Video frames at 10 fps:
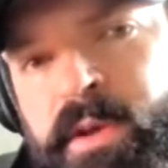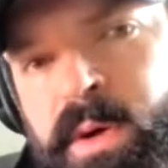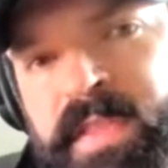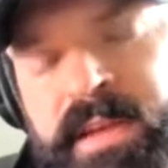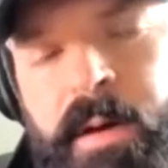the
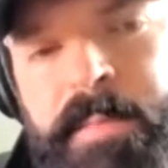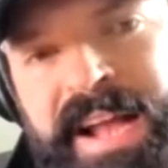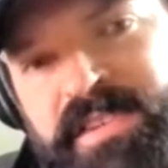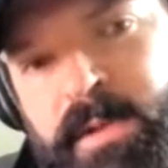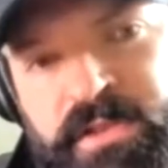one thing about
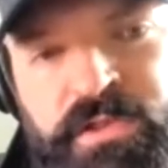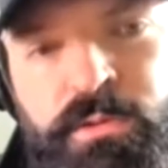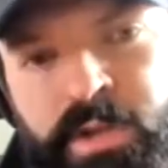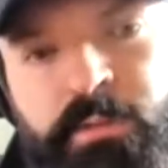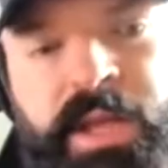basketball is
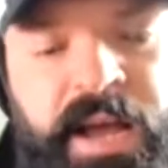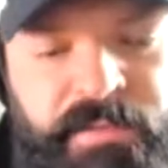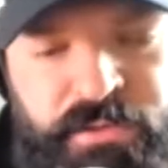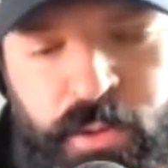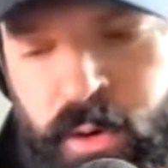you literally have
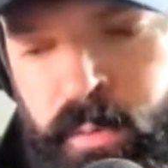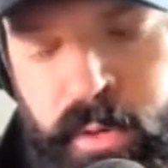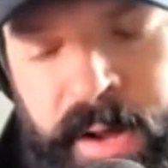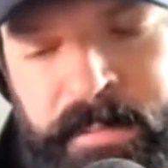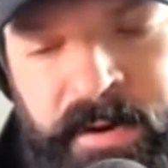a
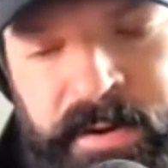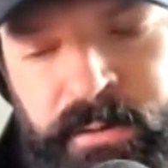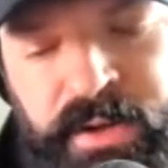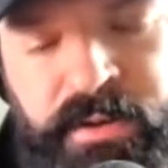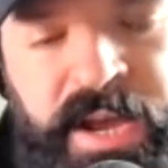scoreboard up there and
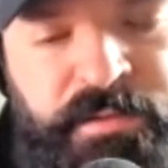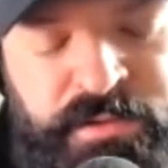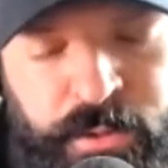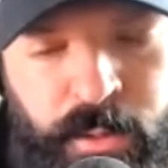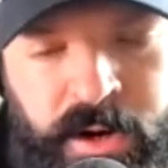you literally have a
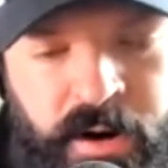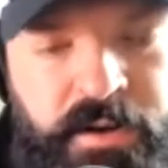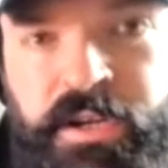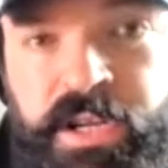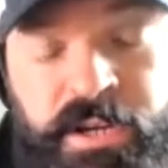
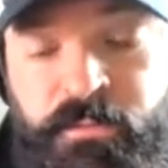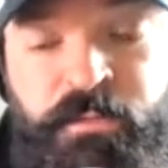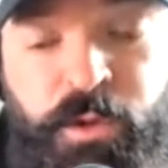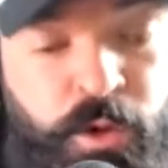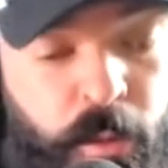scorecard and a, and a
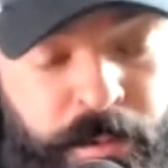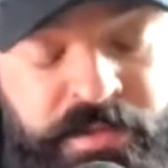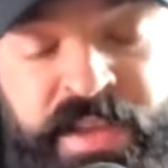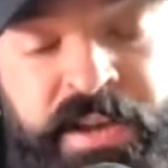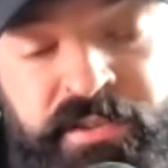field goal
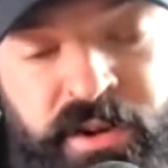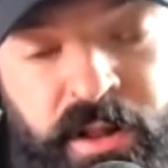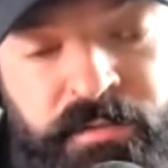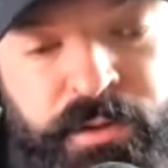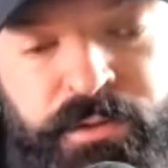percentage and
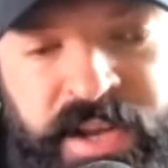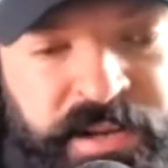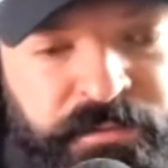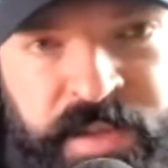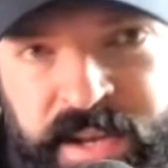all of those
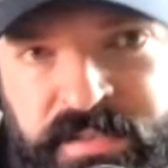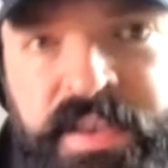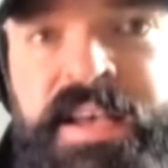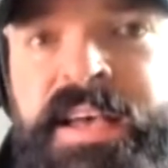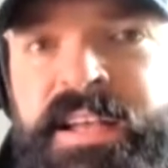kind of things
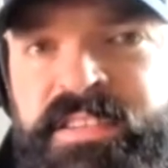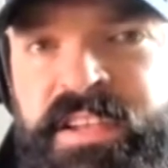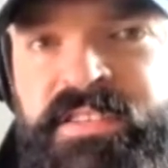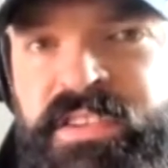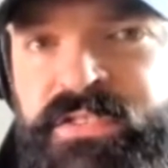
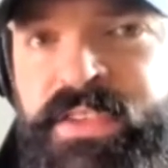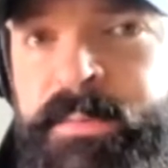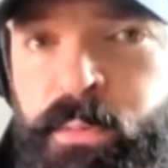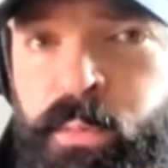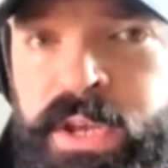to, to
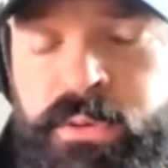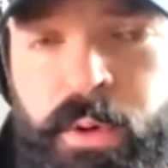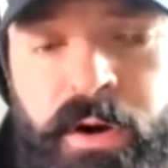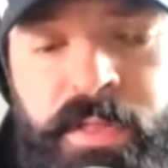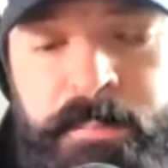see. But when
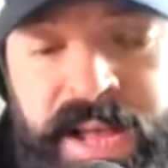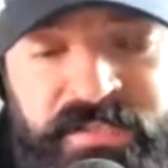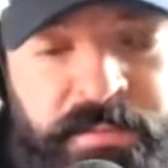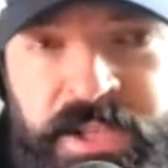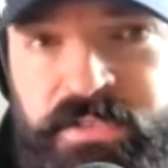you are the
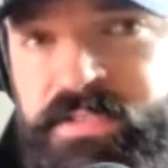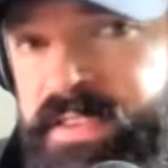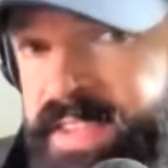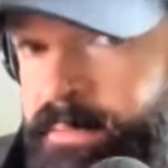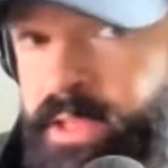best, I mean, this is
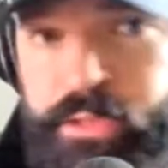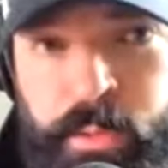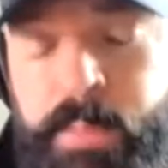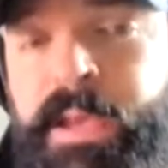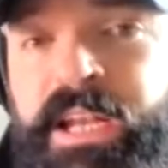a team that
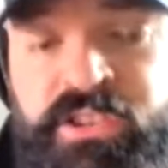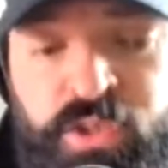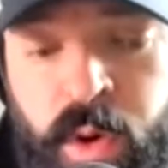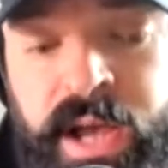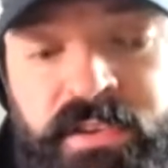three-peated
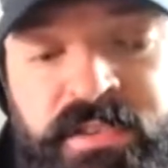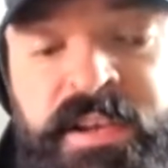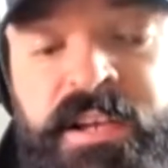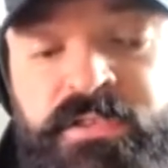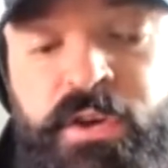twice.
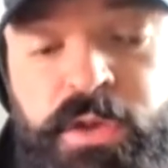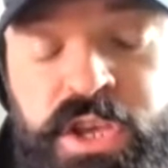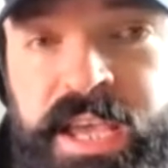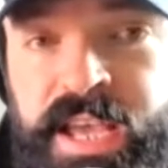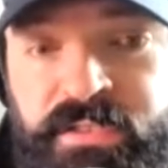So
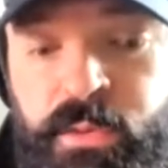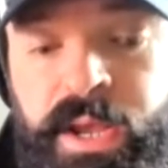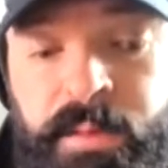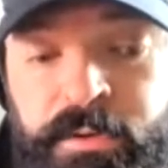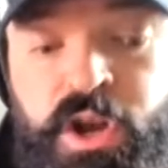he has to
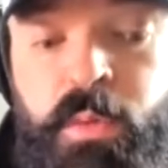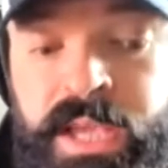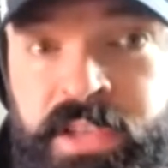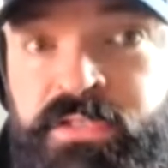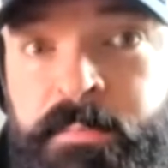wake up
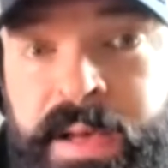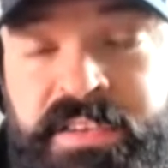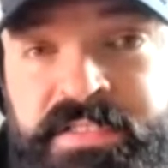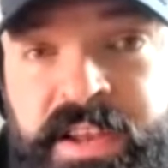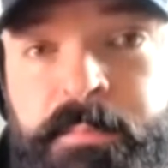knowing he's the
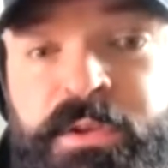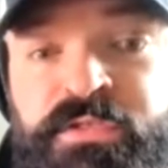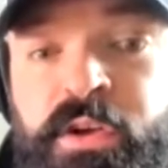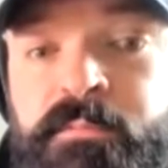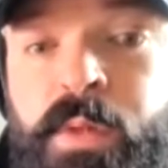best at it, but
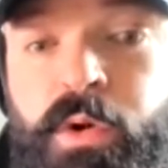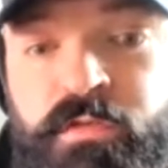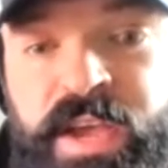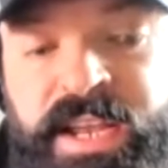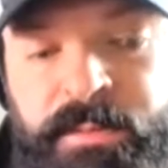still
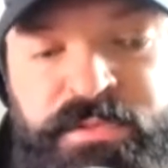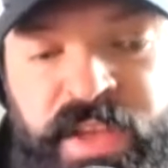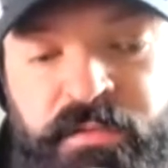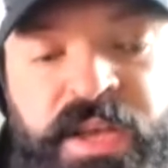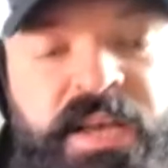motivate
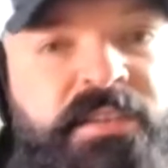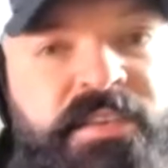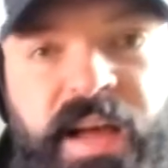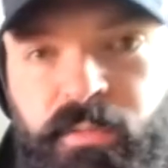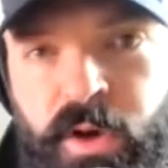himself
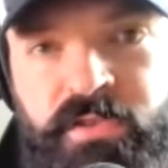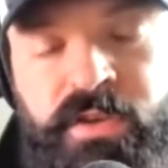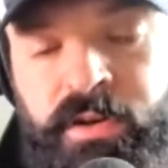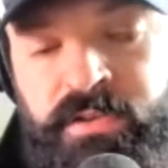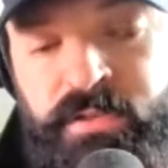to not rest
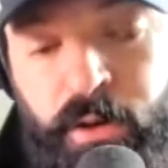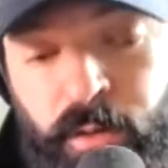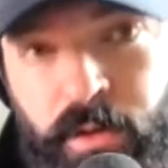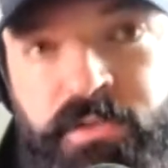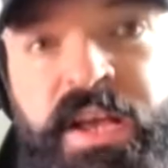on his
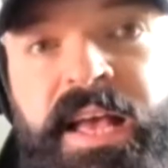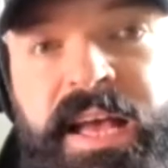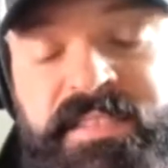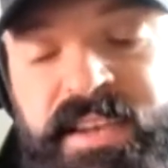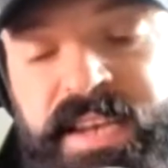laurels
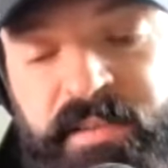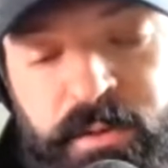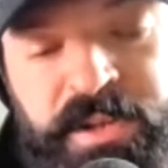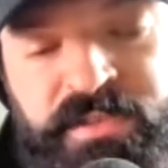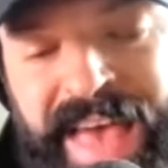and to
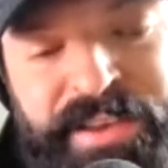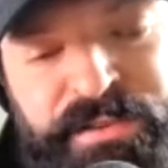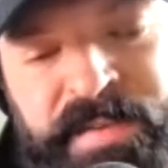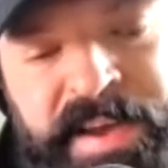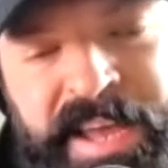never be
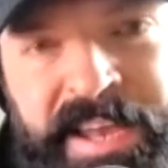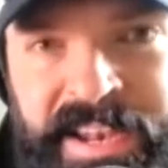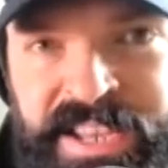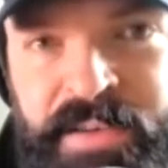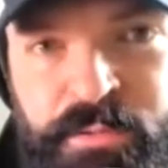satisfied.
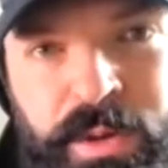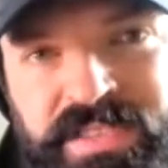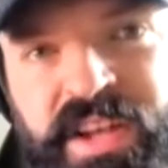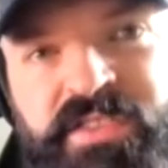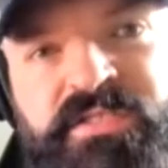And Kevin, we
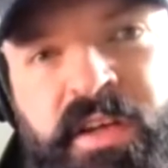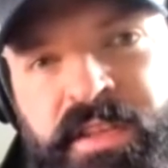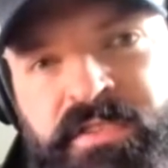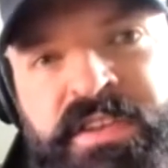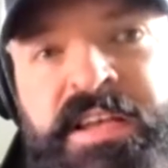touched on
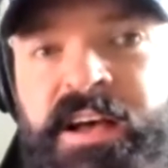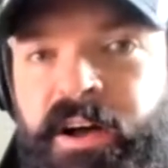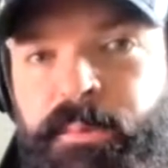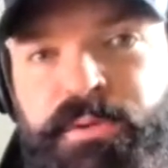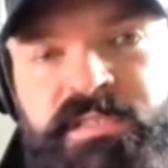this
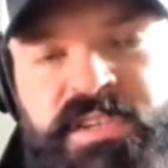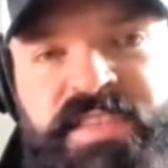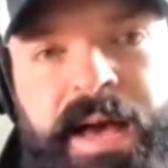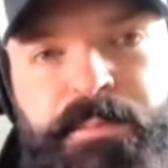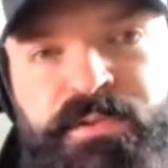on a
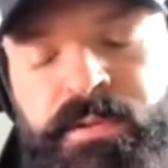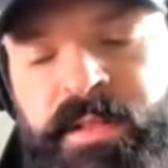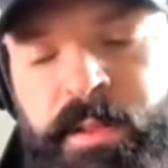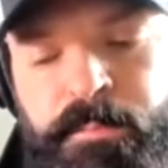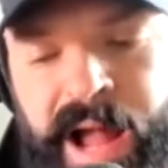previous episode
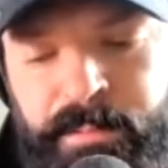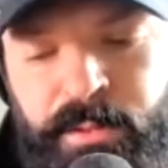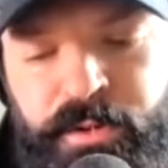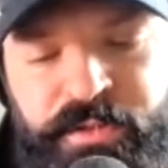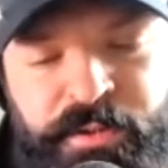that the
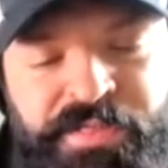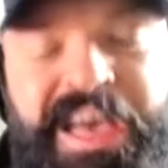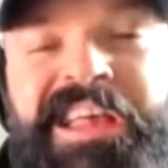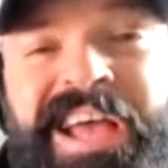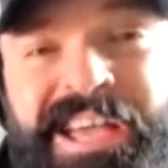problem with, with
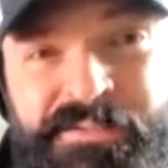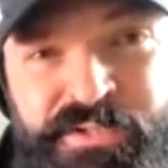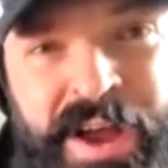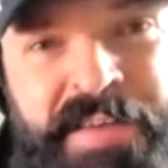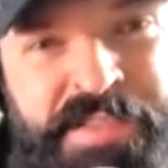that kind of
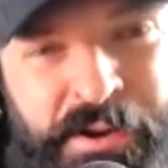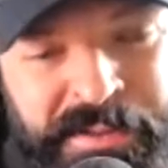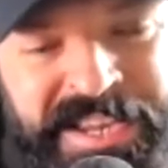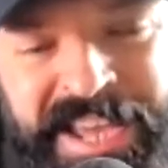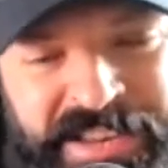drive, the
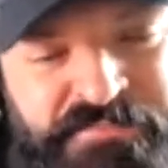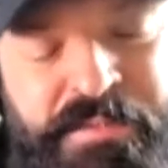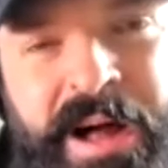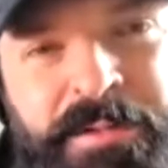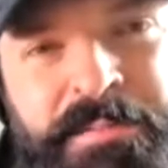only negative
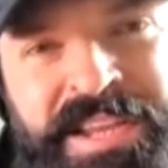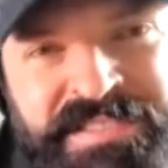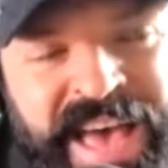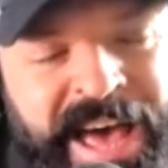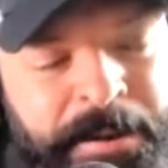problem
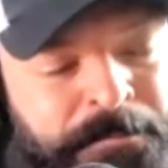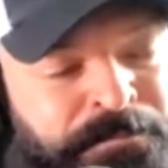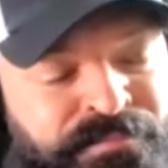is that